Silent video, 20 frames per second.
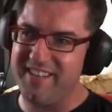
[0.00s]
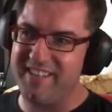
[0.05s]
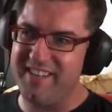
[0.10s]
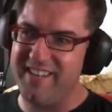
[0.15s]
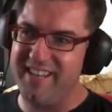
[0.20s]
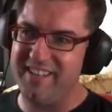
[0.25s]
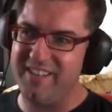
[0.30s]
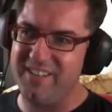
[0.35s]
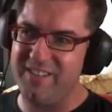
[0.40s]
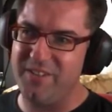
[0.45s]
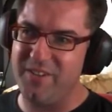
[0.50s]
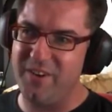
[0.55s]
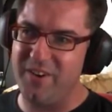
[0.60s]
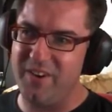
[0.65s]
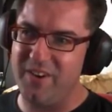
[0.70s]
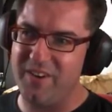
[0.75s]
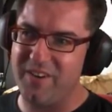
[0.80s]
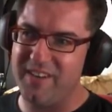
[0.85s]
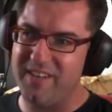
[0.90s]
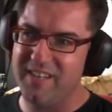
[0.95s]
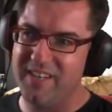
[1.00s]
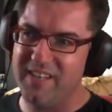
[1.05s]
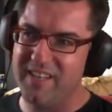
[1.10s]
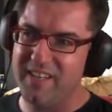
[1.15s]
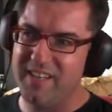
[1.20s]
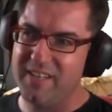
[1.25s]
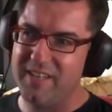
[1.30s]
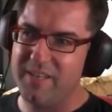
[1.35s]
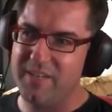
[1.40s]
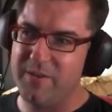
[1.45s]
Kill the dog!
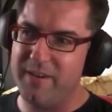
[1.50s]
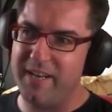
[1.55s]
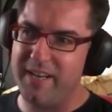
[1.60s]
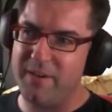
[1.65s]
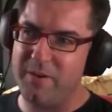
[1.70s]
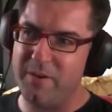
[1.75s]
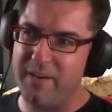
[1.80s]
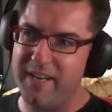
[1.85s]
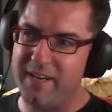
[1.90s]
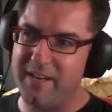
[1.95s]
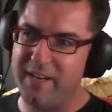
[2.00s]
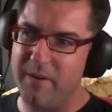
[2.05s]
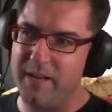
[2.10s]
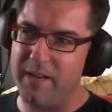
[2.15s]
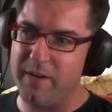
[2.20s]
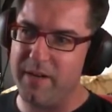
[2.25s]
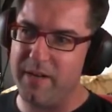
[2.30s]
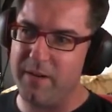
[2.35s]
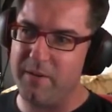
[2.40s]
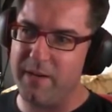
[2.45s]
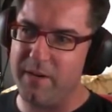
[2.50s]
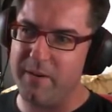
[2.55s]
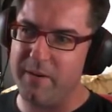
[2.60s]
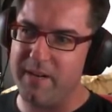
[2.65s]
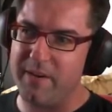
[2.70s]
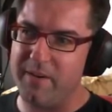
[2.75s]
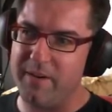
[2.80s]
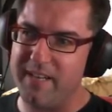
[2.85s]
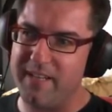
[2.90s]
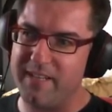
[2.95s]
Quick, quick, quick, quick, quick,
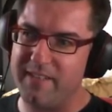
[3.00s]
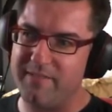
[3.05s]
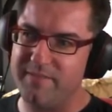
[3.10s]
quick, quick!